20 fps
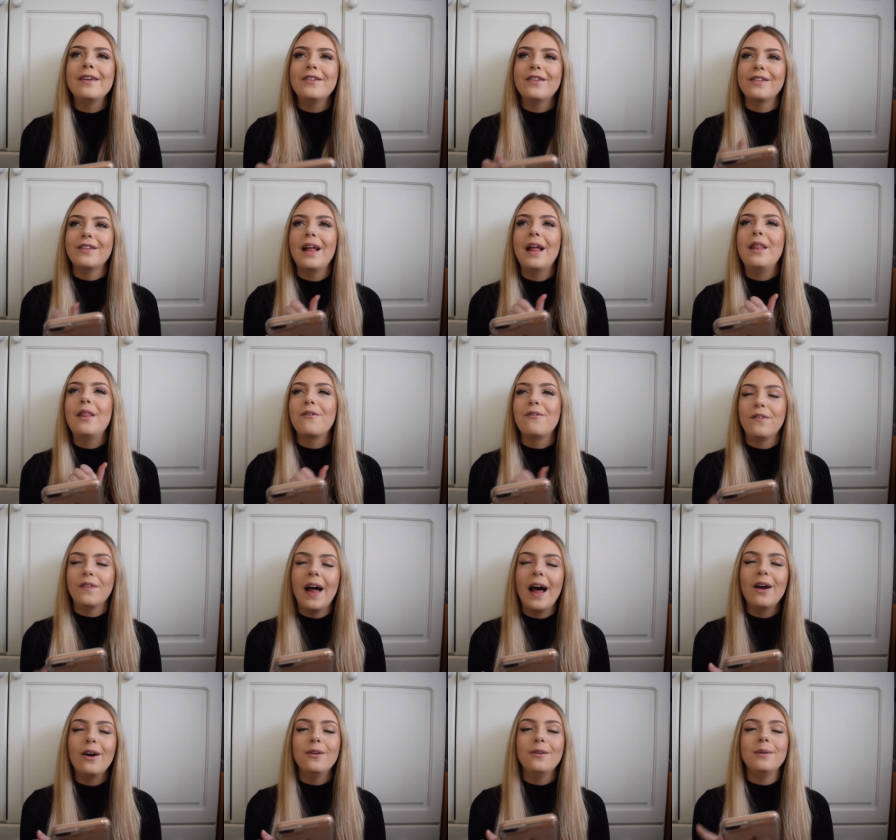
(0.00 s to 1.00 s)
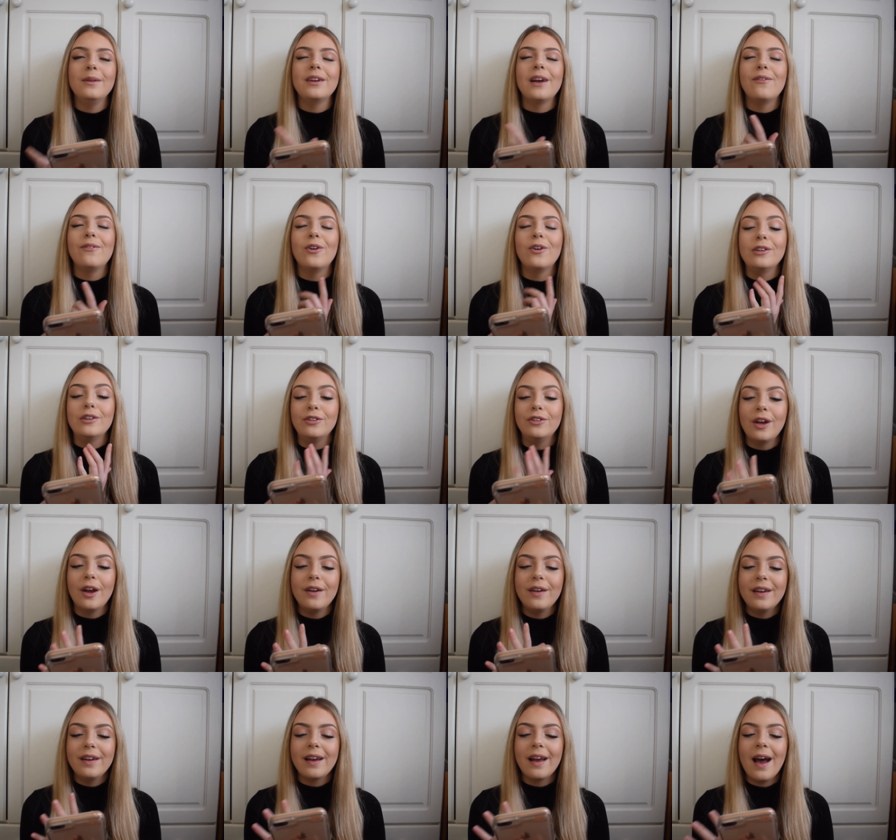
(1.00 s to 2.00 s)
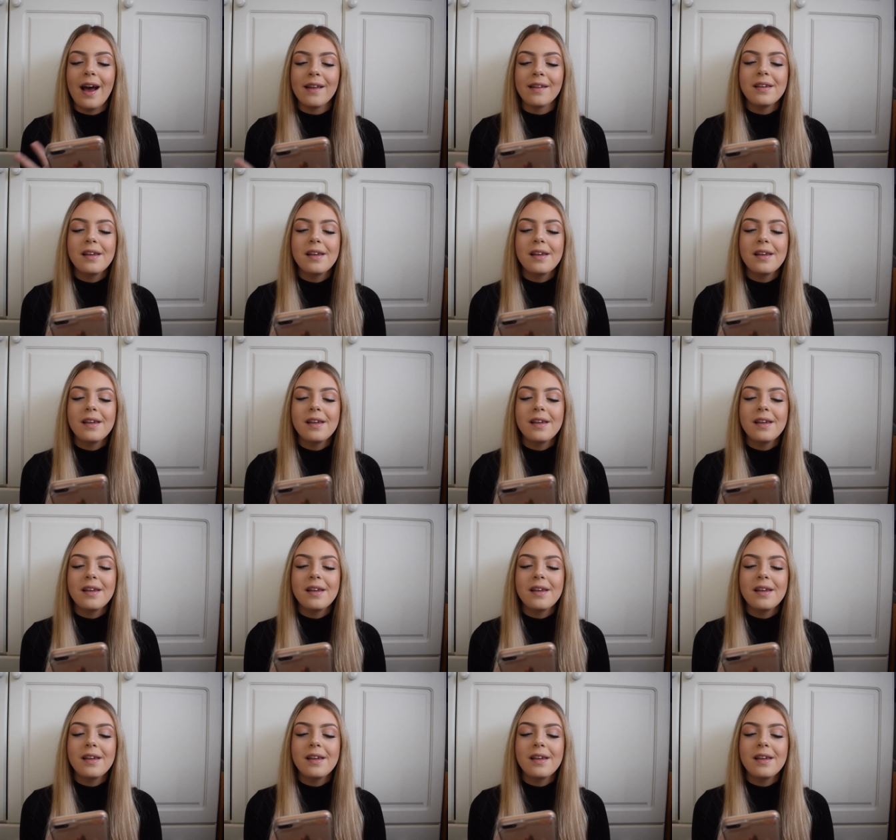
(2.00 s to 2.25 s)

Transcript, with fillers: and the fly hoods, which I've already shown you guys,